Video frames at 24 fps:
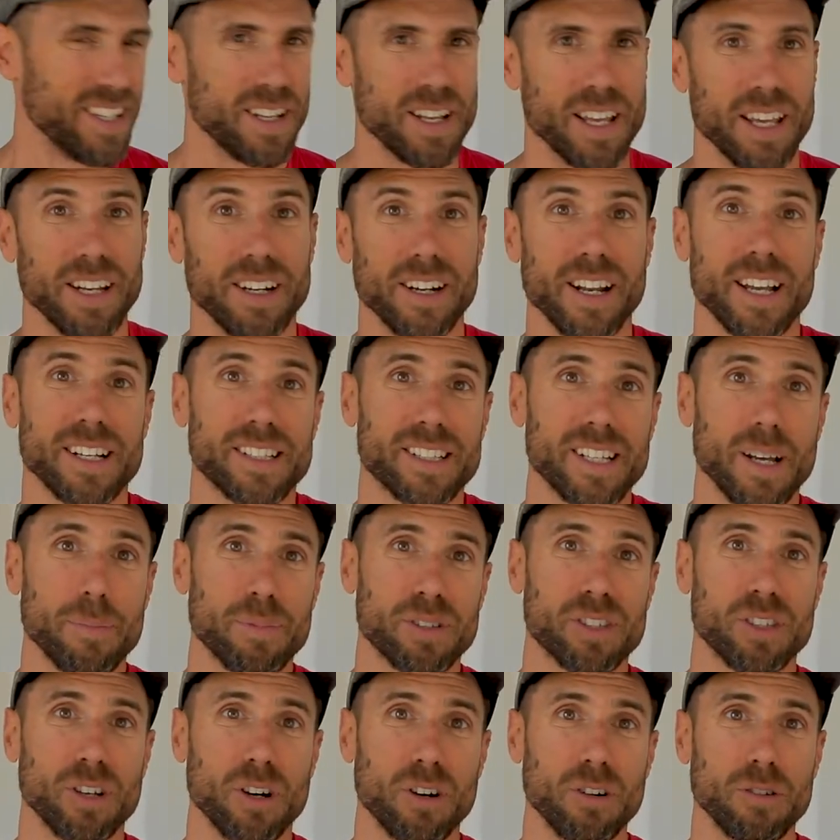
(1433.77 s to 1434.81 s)
In our next
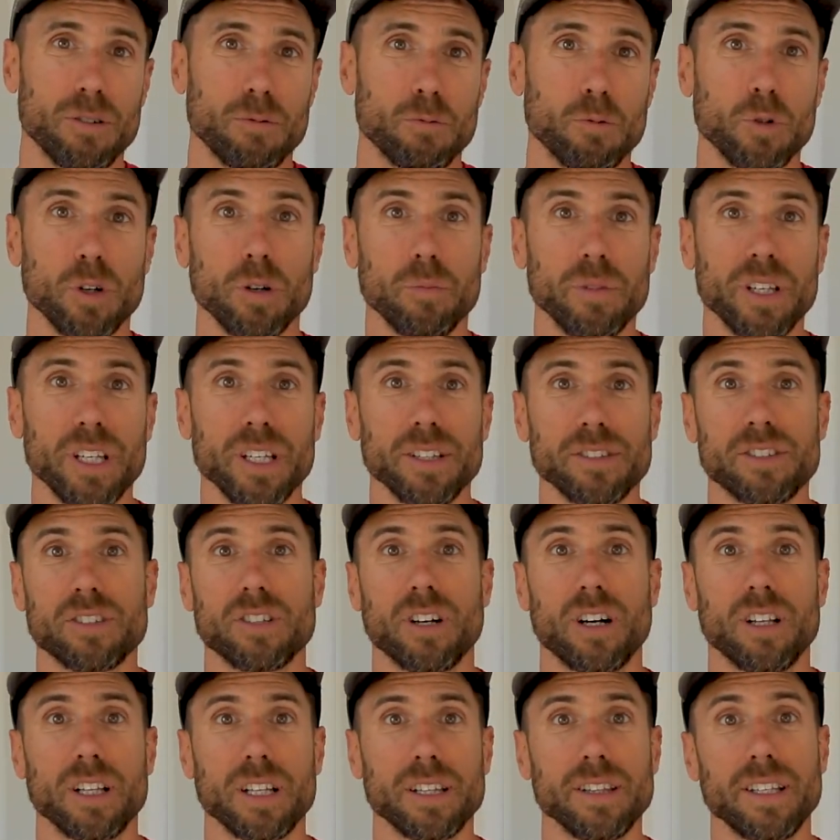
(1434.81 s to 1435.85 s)
episode, we'll be
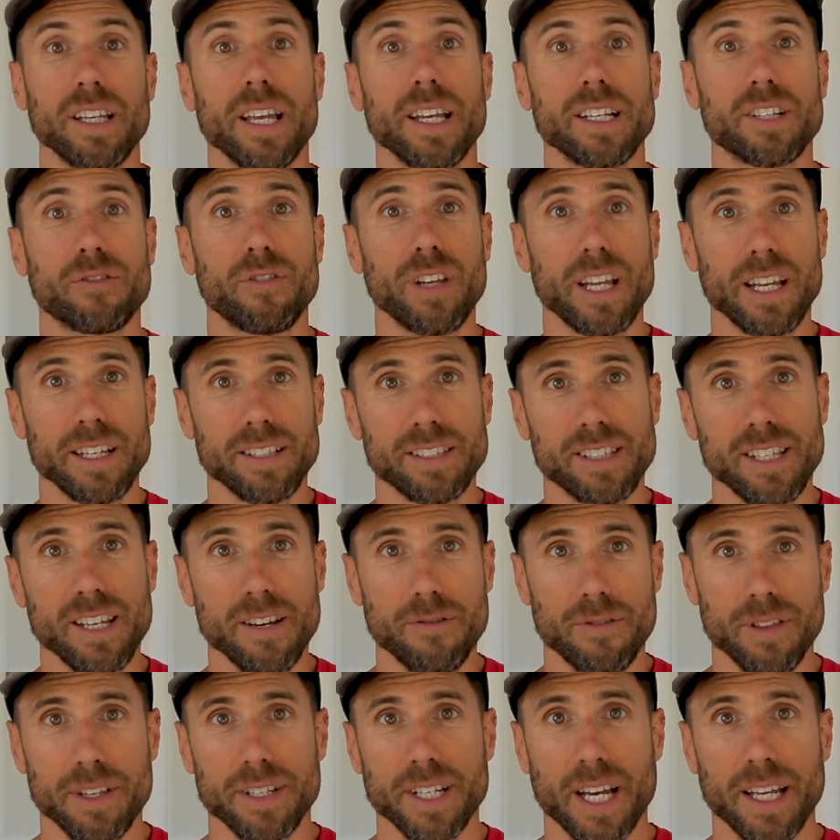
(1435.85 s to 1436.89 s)
installing the HVAC
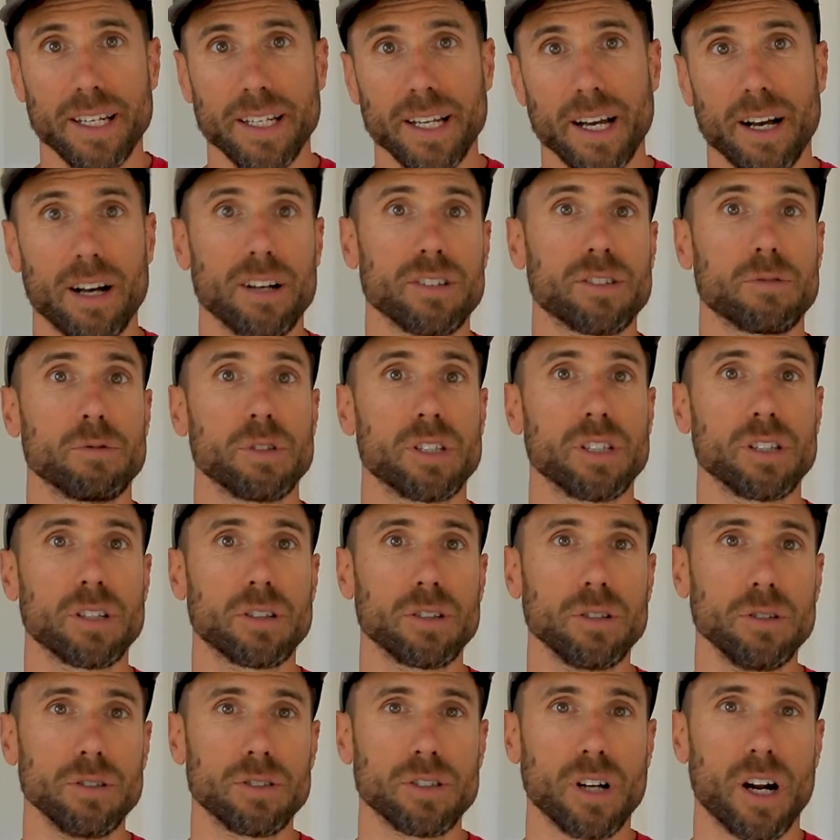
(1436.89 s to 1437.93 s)
for the tiny house, which
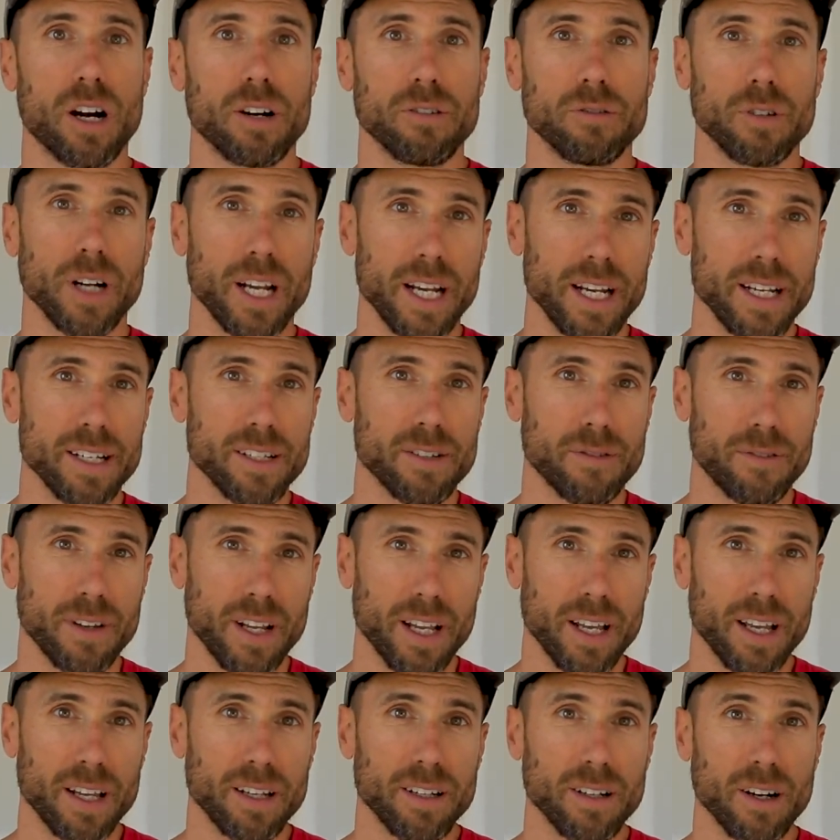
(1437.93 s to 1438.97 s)
includes our range
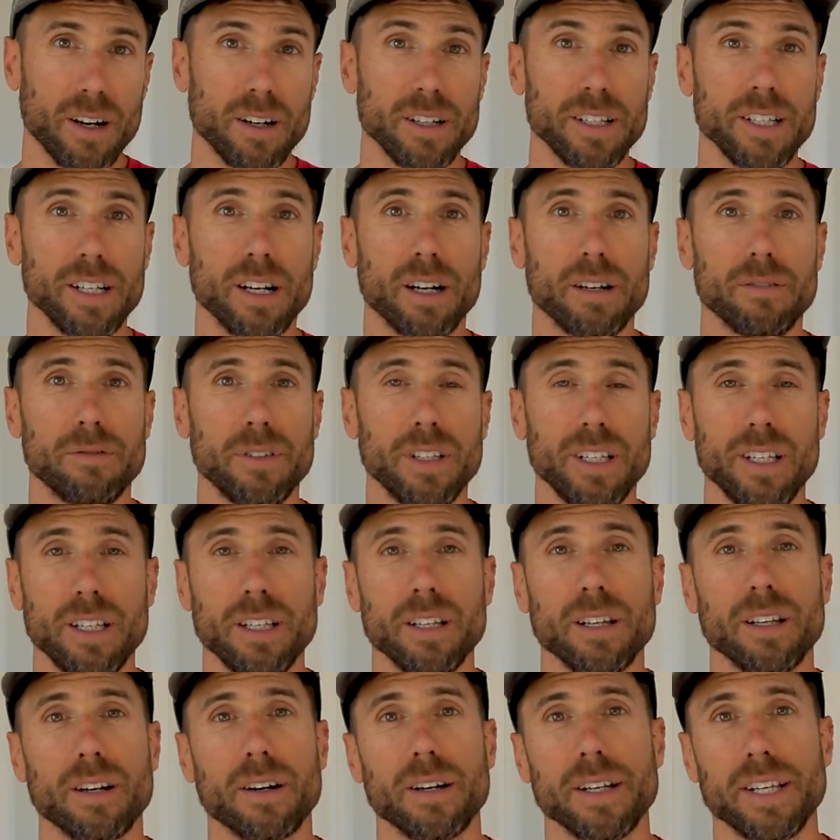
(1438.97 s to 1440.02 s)
fan, our
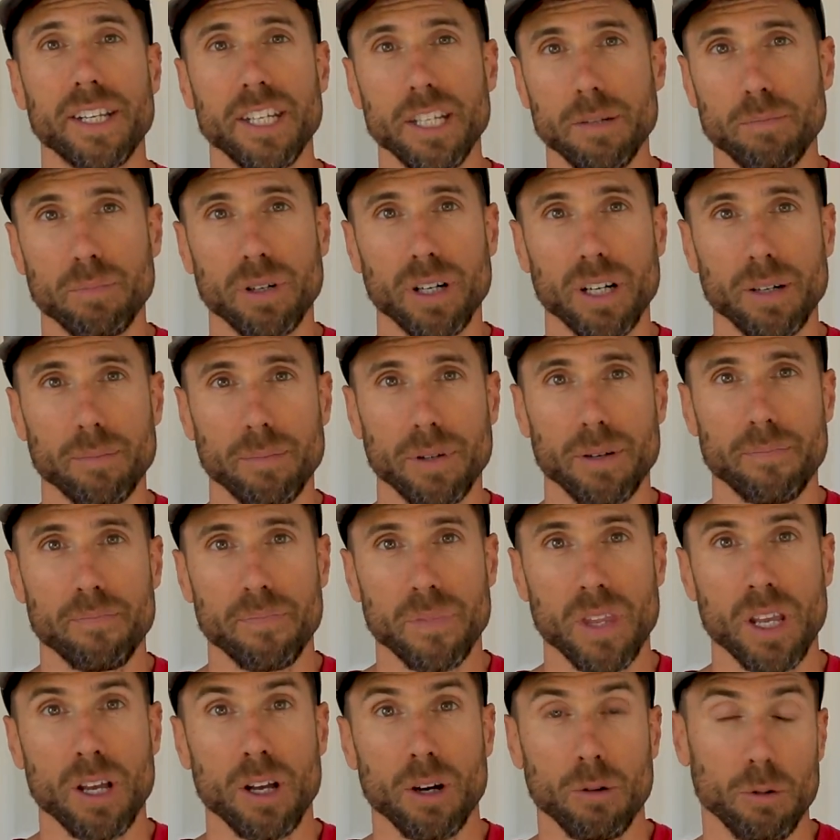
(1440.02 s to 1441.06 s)
ERV, and our heat pump.
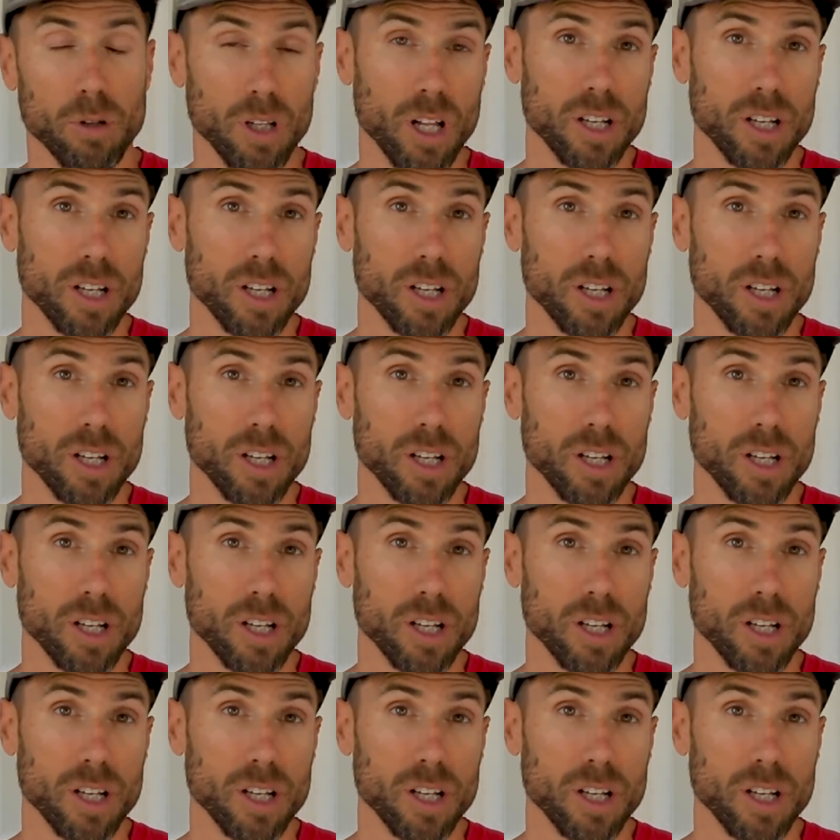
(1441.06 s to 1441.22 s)
We'll